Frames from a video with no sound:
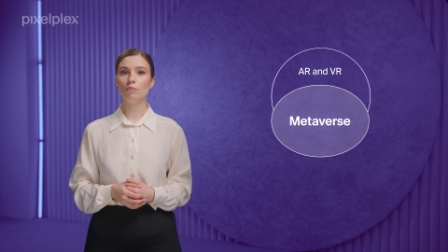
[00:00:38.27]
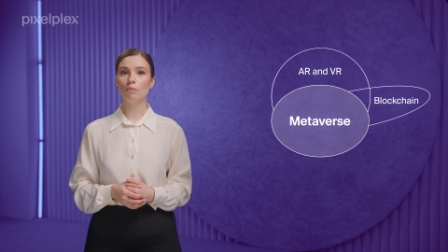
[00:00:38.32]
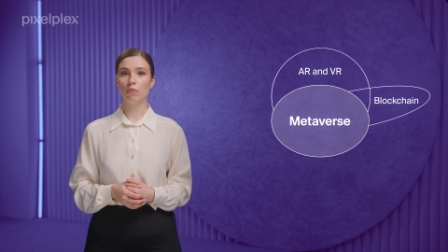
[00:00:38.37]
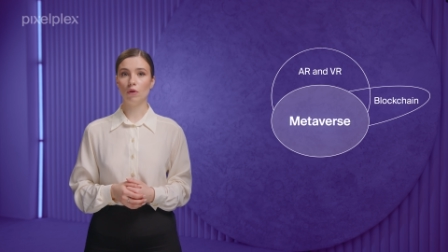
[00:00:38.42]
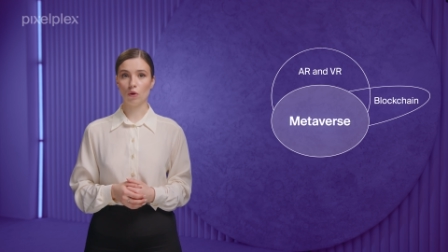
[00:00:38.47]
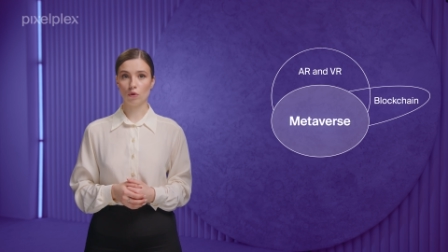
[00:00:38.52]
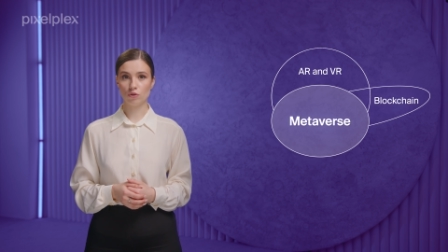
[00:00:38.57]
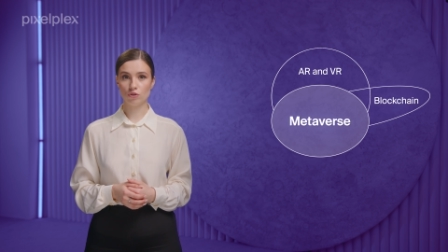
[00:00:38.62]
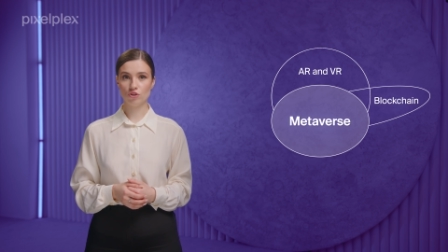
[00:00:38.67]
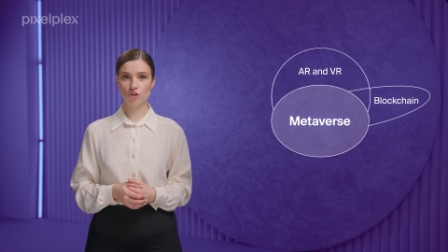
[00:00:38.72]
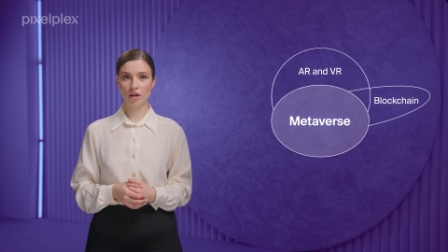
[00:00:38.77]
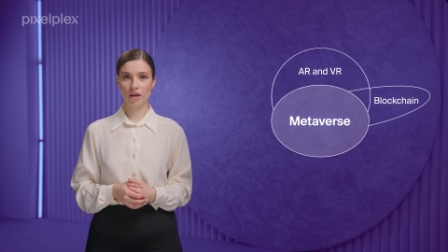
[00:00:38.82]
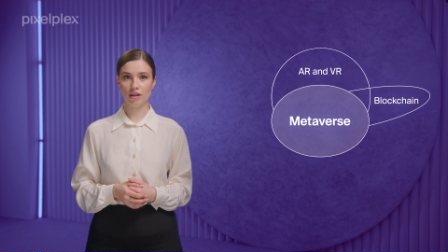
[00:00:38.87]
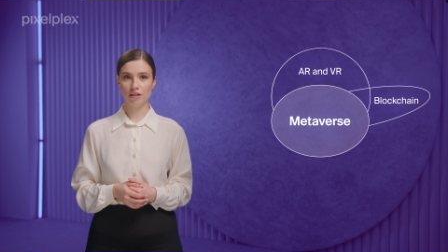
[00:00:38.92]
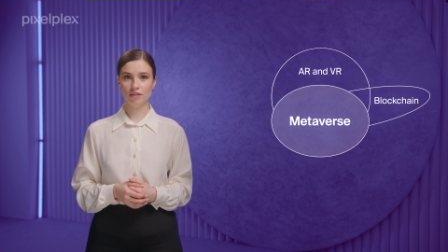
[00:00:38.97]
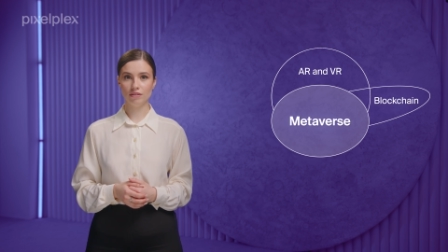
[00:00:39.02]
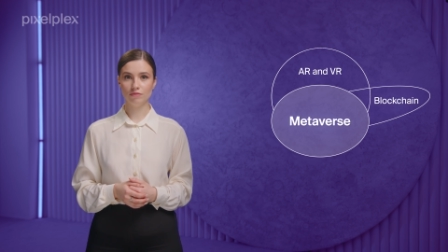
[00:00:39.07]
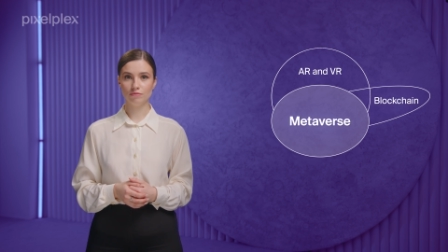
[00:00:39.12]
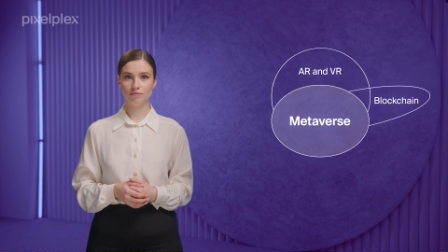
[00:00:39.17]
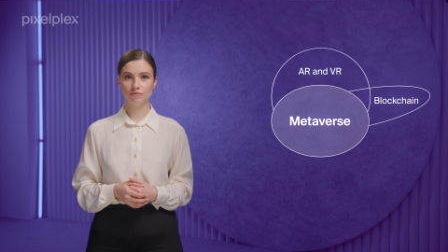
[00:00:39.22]

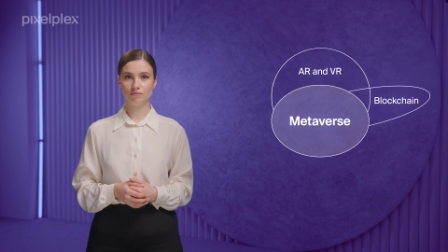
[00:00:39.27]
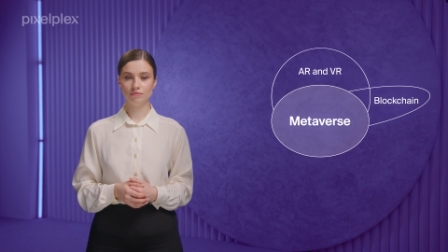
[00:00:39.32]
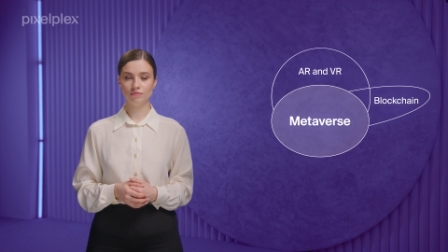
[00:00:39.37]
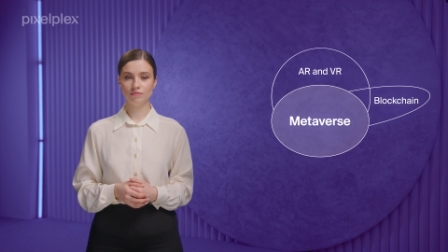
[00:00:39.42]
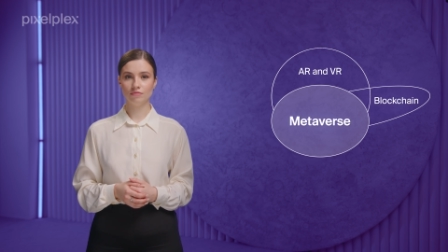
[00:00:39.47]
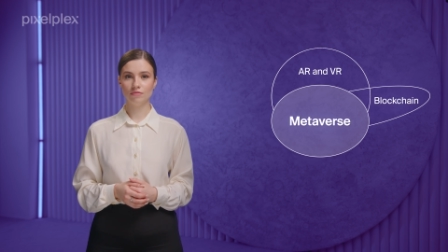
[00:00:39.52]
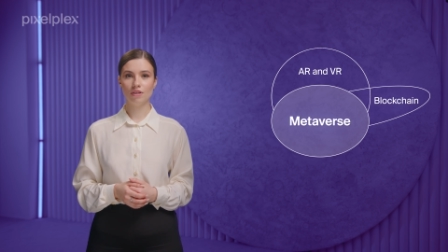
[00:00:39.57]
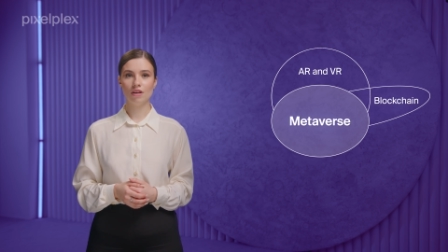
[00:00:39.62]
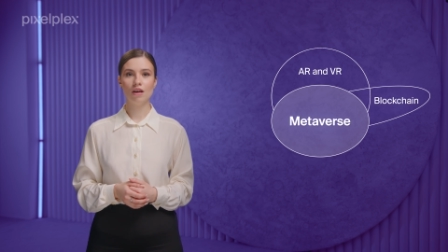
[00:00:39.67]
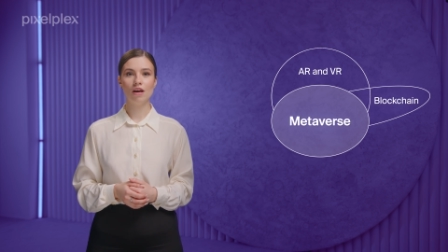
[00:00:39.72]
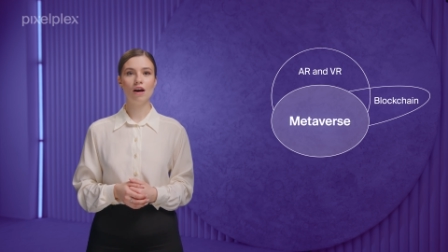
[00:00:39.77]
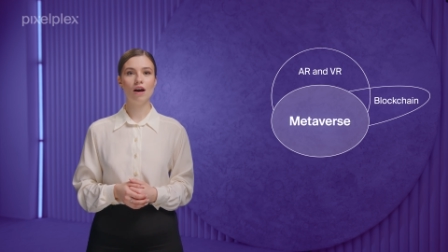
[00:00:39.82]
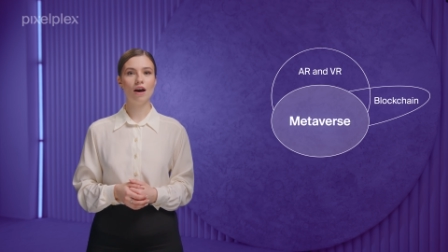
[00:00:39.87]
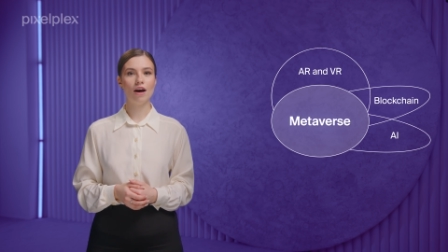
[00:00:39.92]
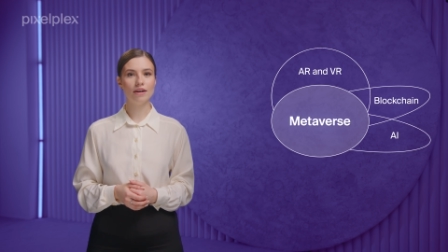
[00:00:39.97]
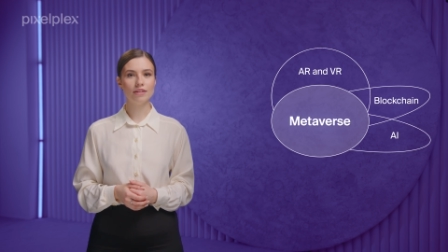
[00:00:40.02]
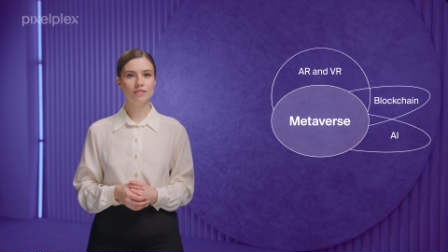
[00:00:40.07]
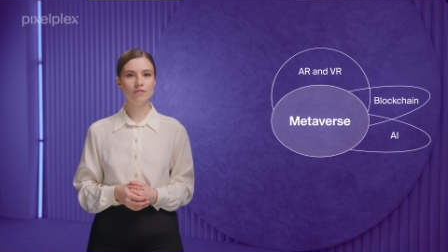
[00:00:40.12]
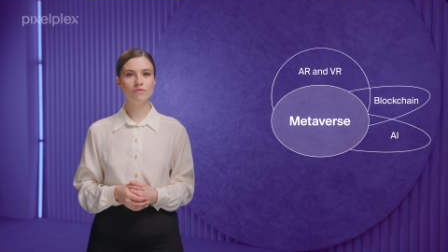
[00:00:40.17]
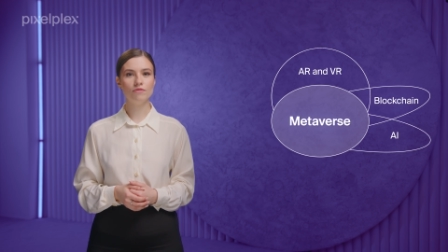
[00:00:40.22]
blockchain,
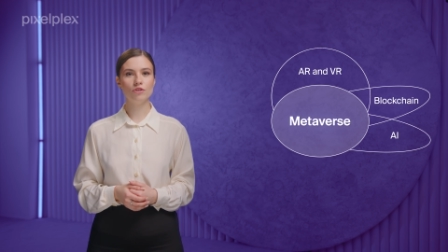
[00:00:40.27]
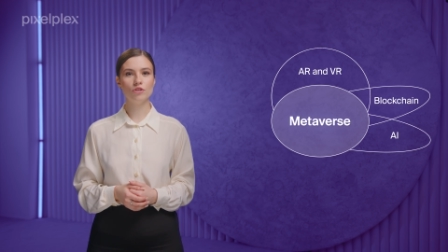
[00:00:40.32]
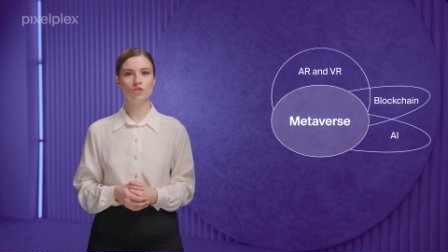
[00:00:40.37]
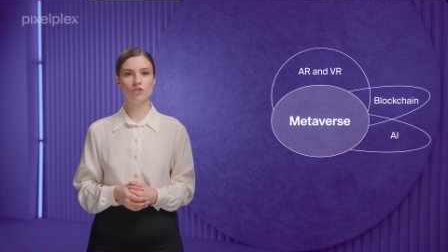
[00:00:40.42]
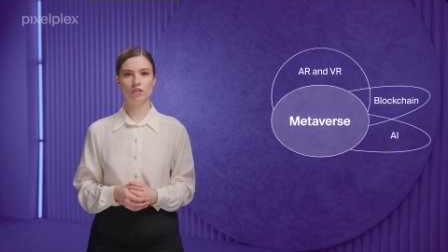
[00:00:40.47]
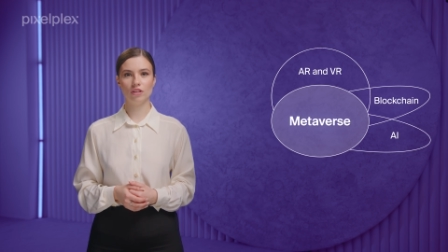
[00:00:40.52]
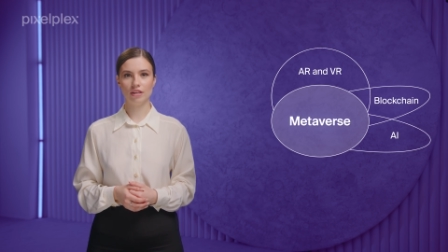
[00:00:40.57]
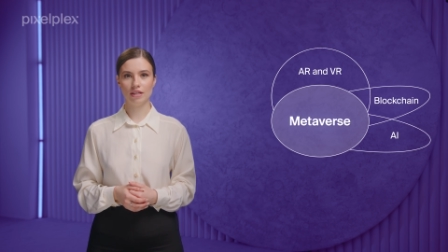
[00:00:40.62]
artificial